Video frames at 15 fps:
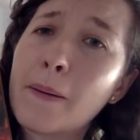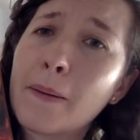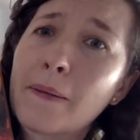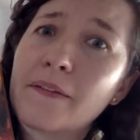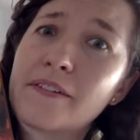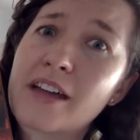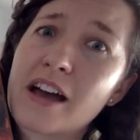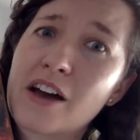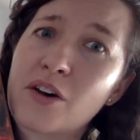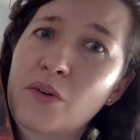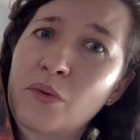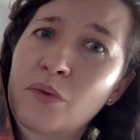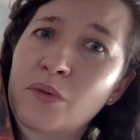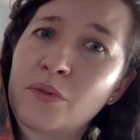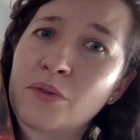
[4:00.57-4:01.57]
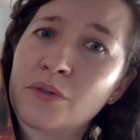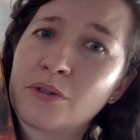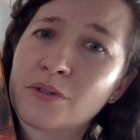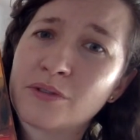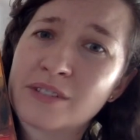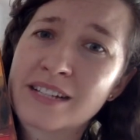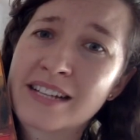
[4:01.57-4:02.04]
no, who
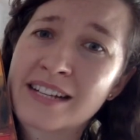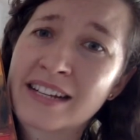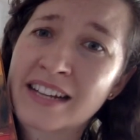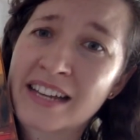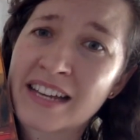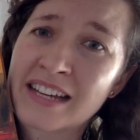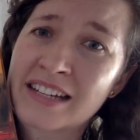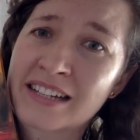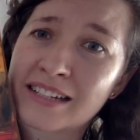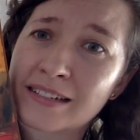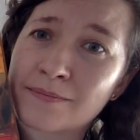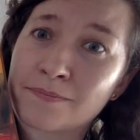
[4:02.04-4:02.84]
is he going to hit?